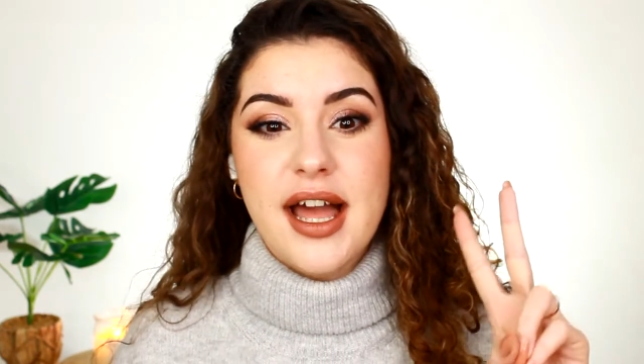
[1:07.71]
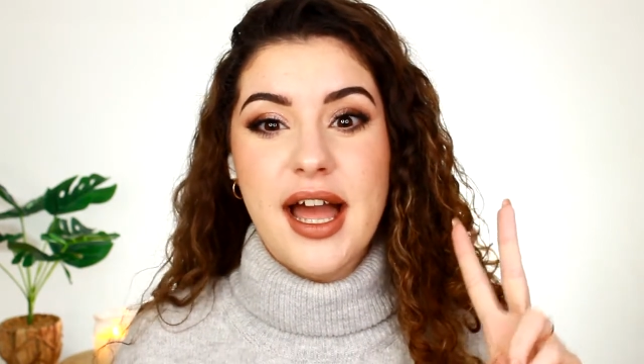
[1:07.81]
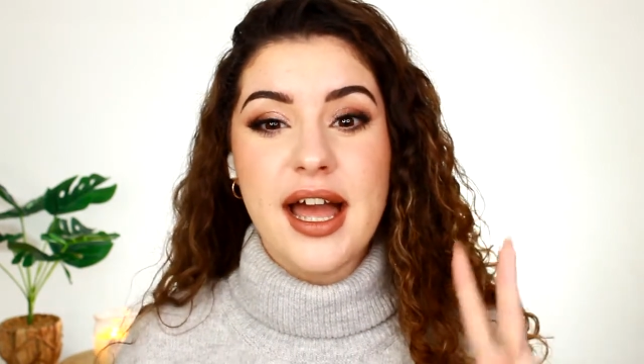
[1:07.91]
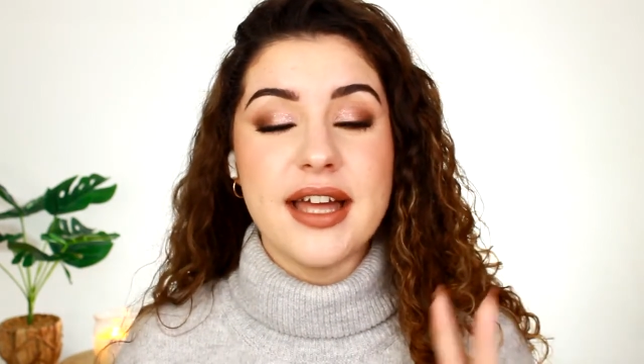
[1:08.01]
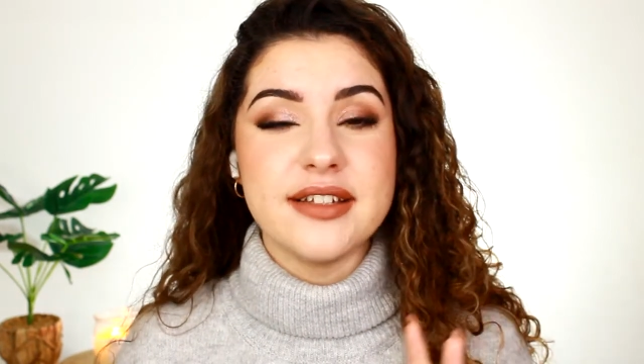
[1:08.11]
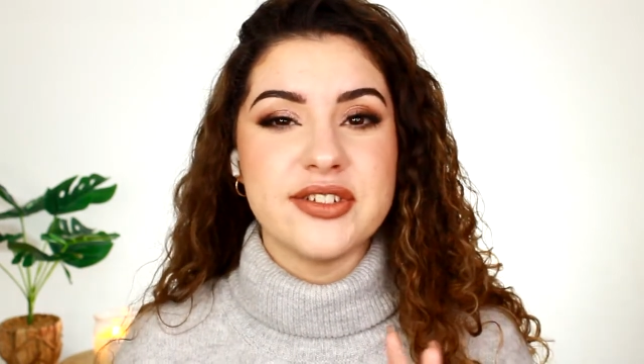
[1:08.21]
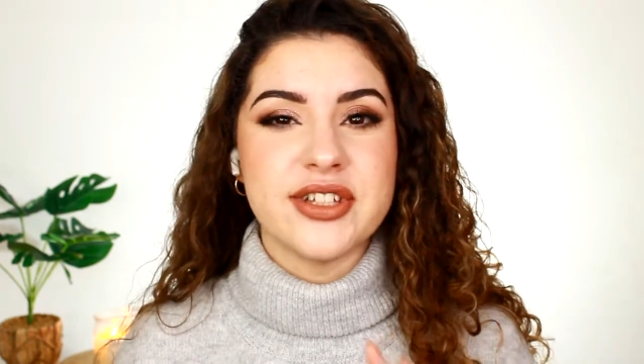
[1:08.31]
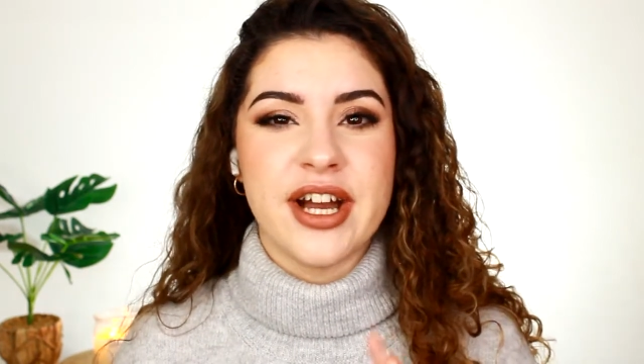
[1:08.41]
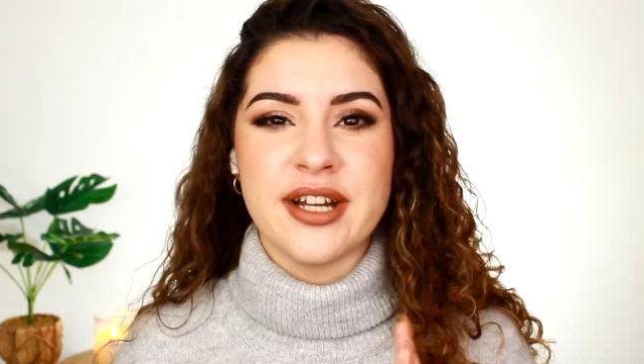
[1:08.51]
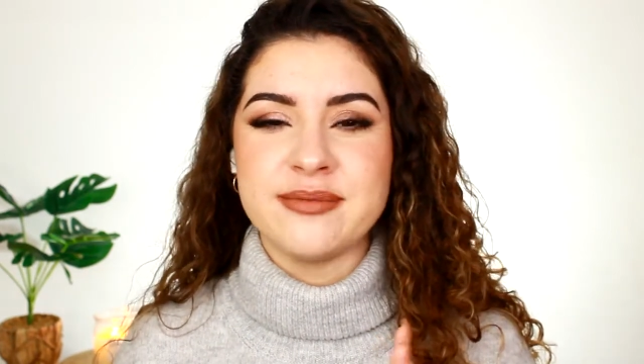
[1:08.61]
and
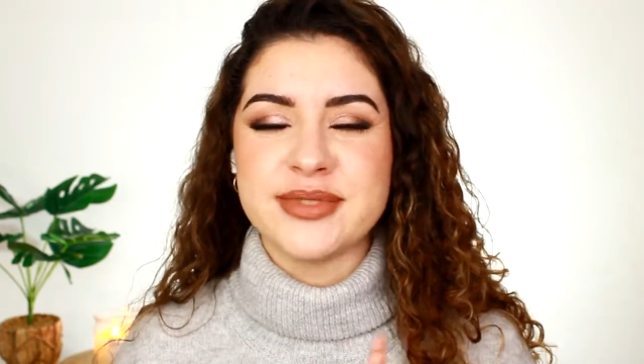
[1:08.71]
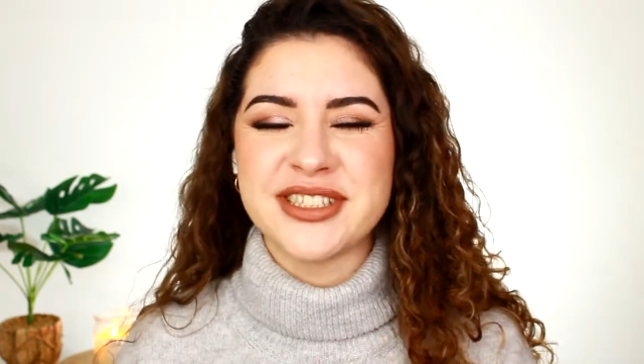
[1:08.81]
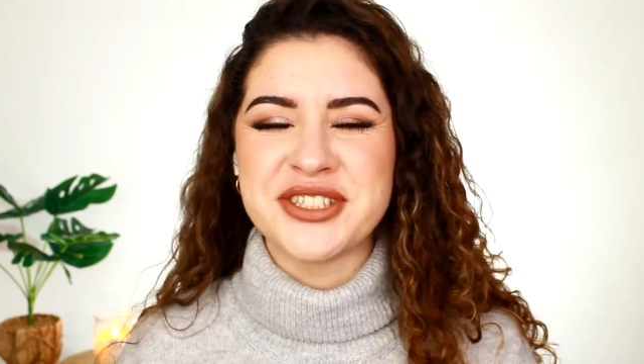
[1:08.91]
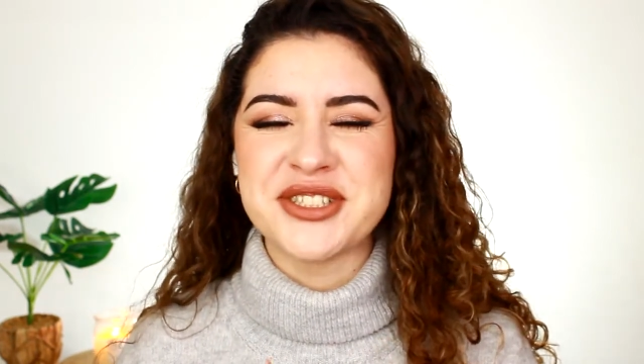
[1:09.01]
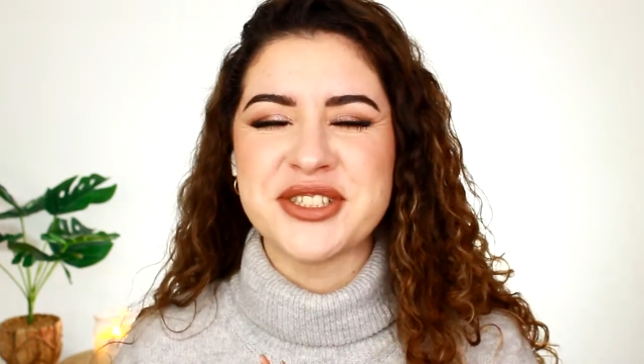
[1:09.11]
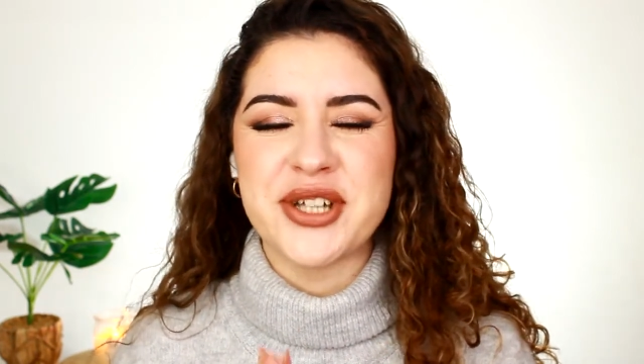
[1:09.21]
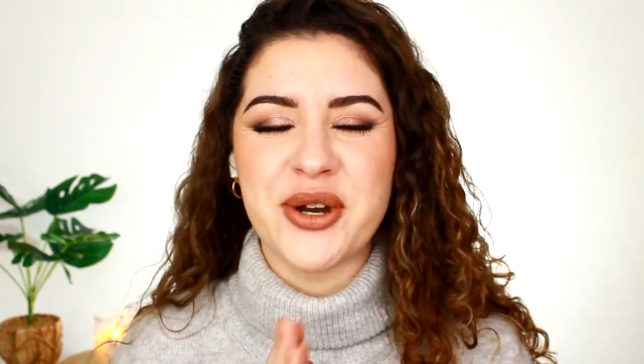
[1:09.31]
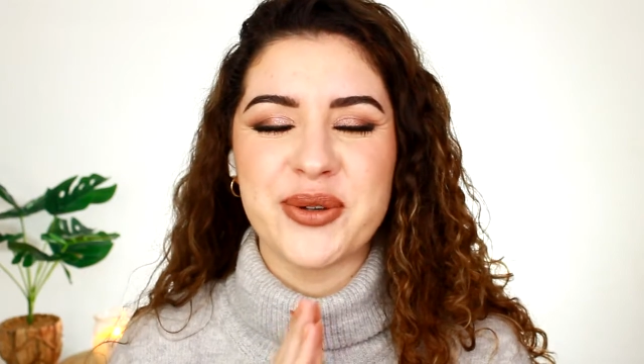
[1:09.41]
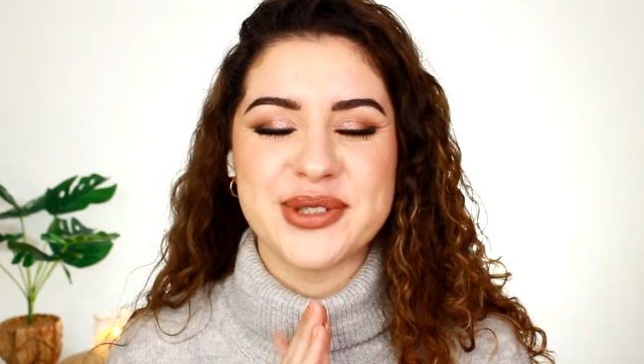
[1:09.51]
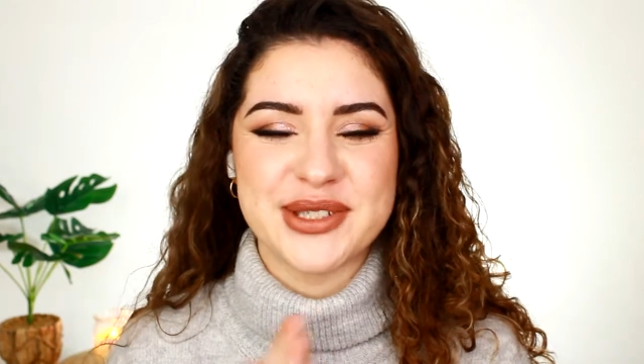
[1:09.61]
I'm
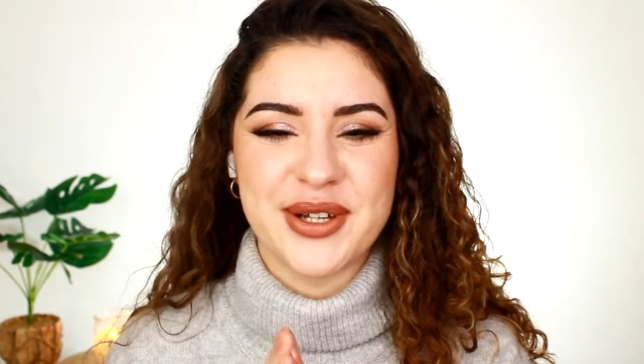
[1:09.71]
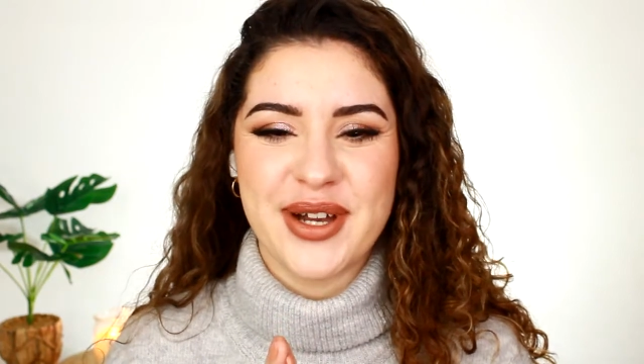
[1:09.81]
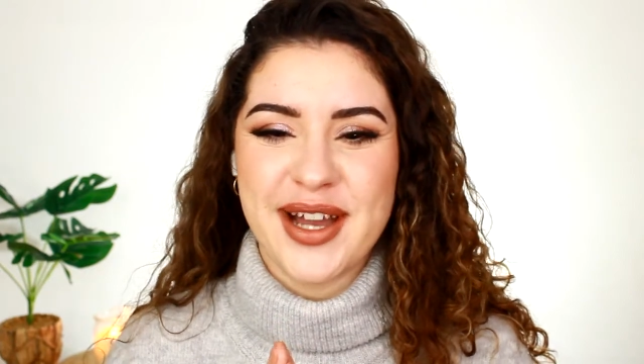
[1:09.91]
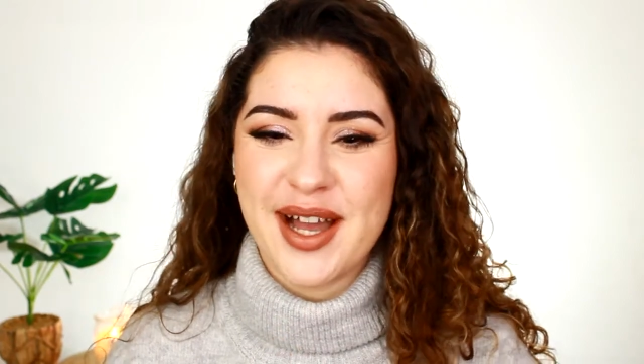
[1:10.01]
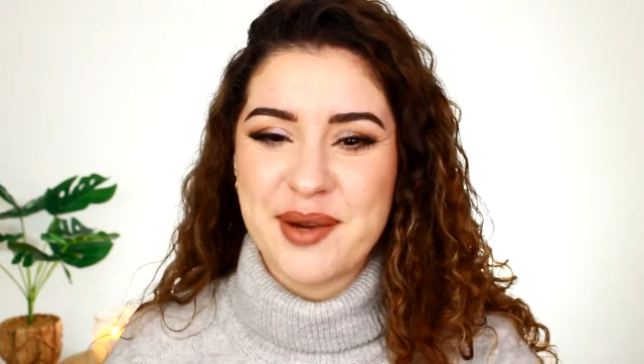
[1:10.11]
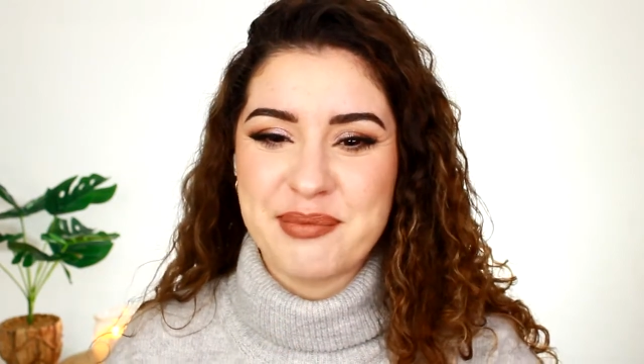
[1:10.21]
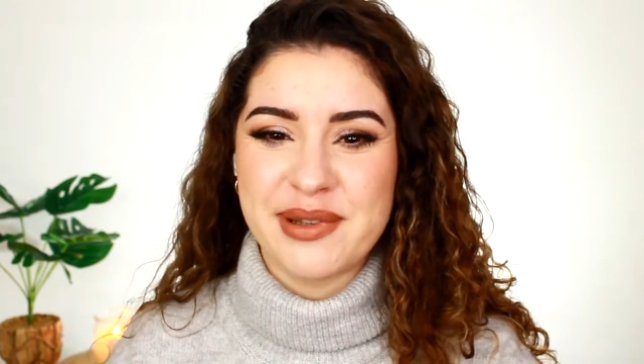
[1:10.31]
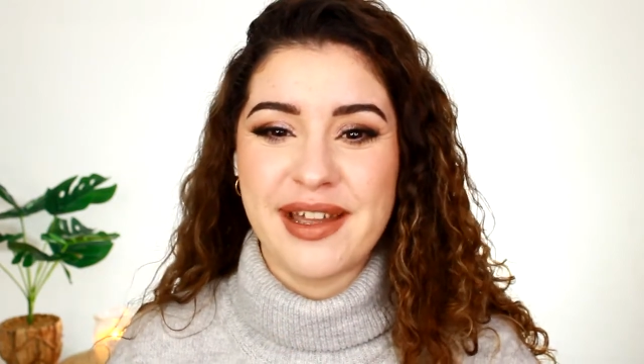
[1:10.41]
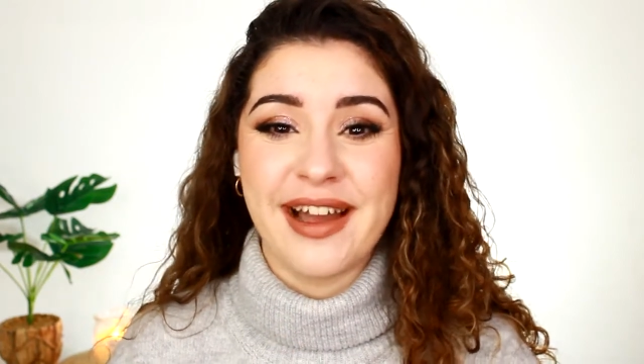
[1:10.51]
so happy.